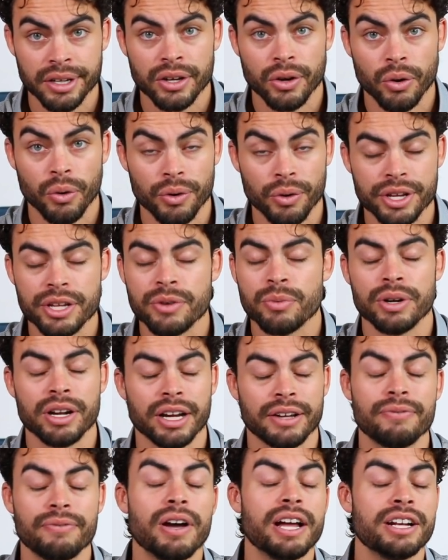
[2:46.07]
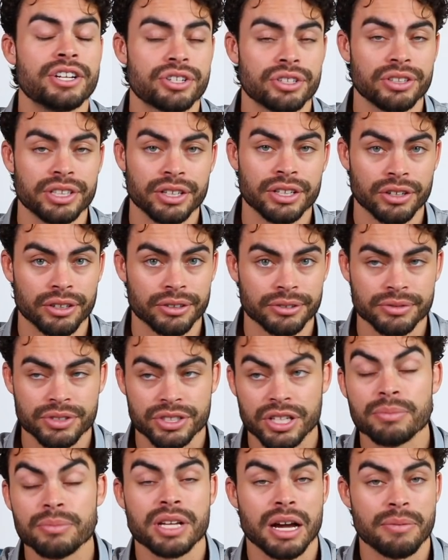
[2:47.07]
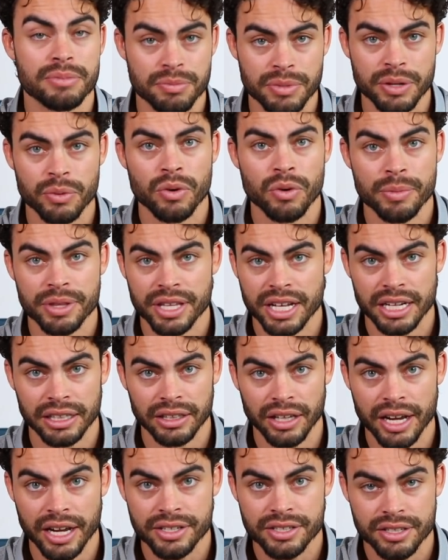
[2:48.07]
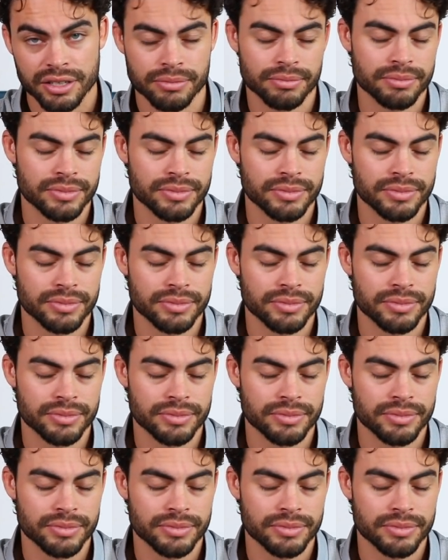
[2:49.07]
or he would eventually or sometimes meet women that he likes.